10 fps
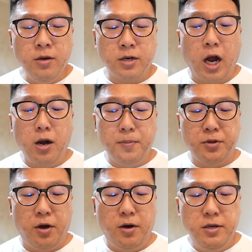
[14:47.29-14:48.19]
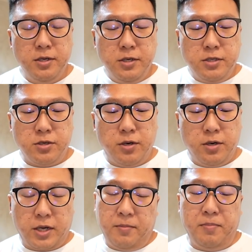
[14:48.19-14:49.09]
Garbodor. So,
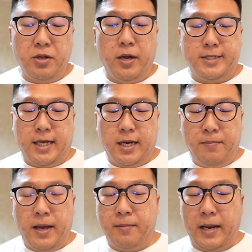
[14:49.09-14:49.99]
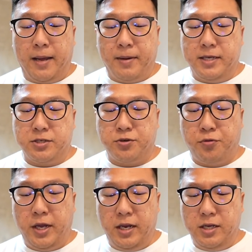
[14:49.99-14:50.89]
okay, maybe not exactly black, but it's
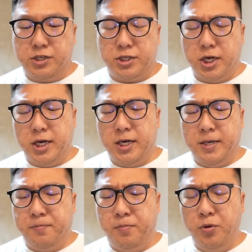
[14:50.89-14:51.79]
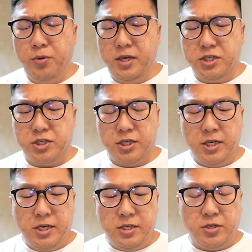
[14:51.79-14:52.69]
greenish, bluish.
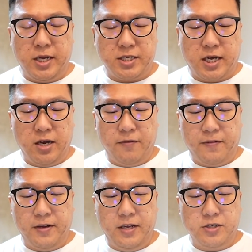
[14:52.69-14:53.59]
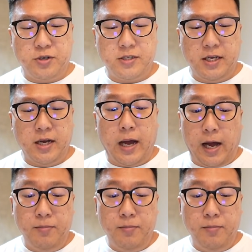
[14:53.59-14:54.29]
So that's kind of interesting. I'm